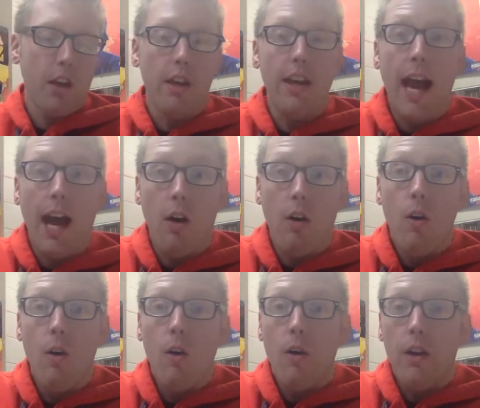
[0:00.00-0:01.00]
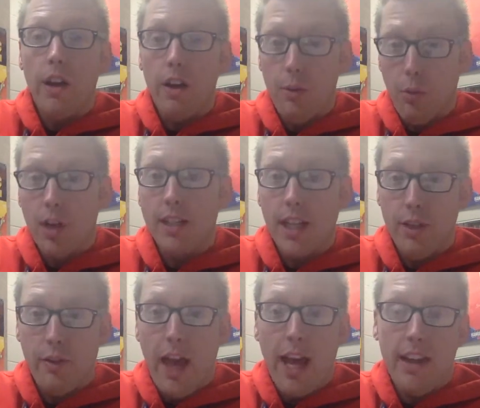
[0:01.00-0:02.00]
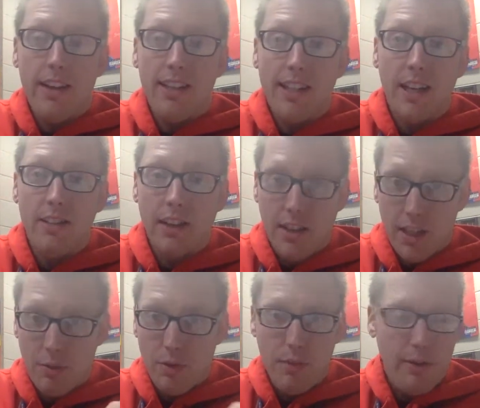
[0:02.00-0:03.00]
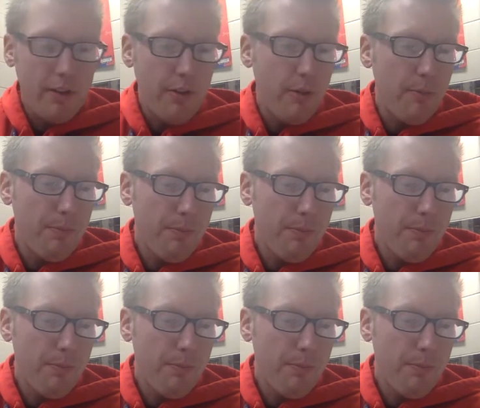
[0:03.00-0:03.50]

Now, once I do that, it sounds like this with the metronome.